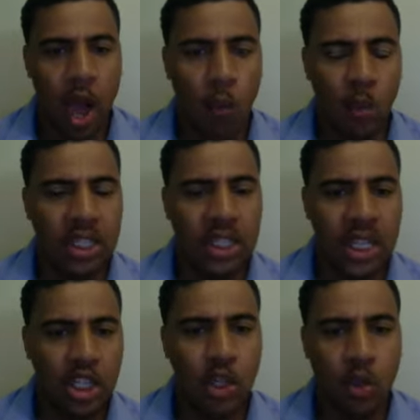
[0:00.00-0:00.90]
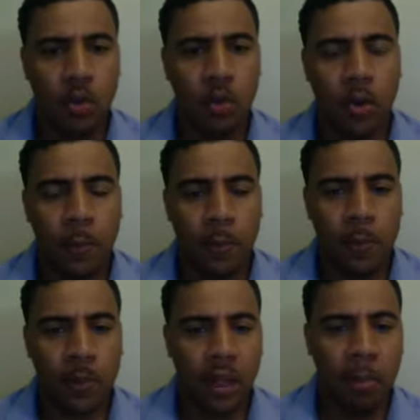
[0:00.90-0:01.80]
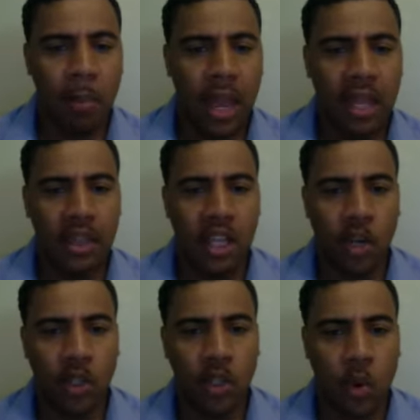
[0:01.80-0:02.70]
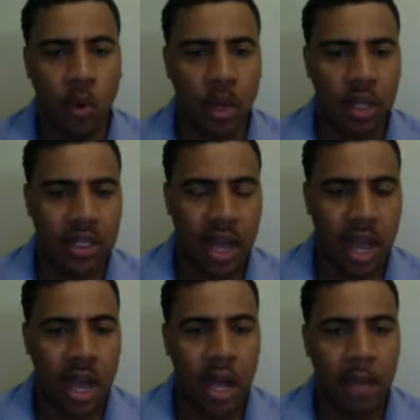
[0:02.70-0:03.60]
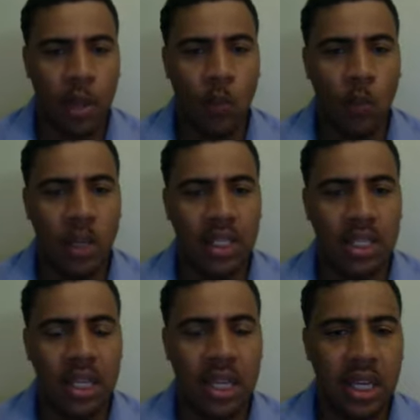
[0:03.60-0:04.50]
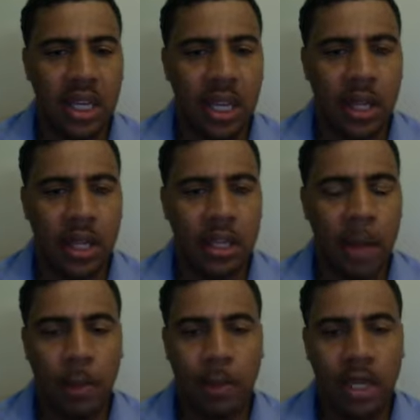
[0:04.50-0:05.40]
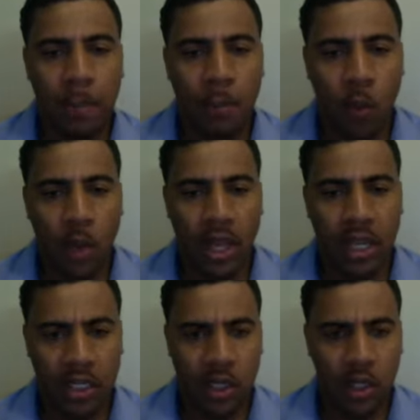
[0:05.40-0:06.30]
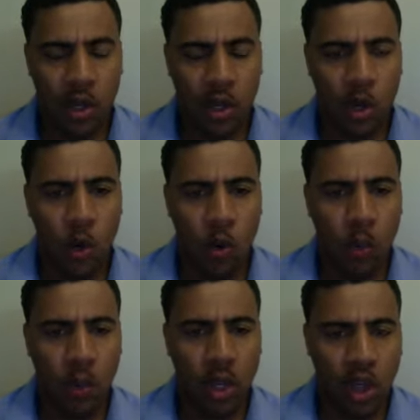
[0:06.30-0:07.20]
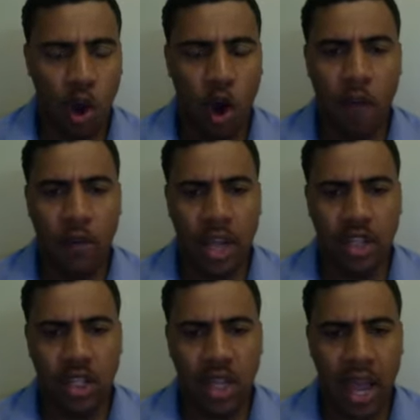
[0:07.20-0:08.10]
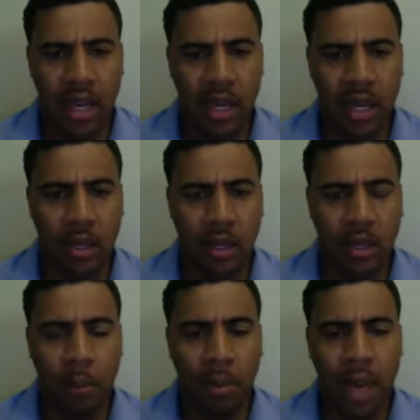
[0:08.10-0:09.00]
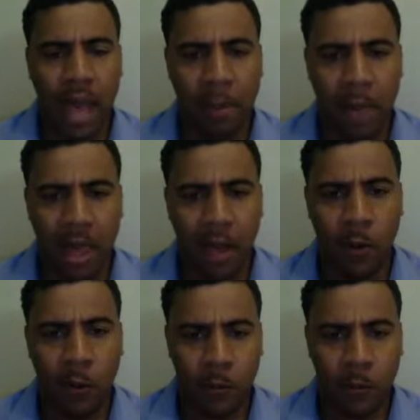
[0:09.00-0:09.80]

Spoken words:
We see two main theories going on at the time. We see W.B. Du Bois, who was a Harvard-educated, black male.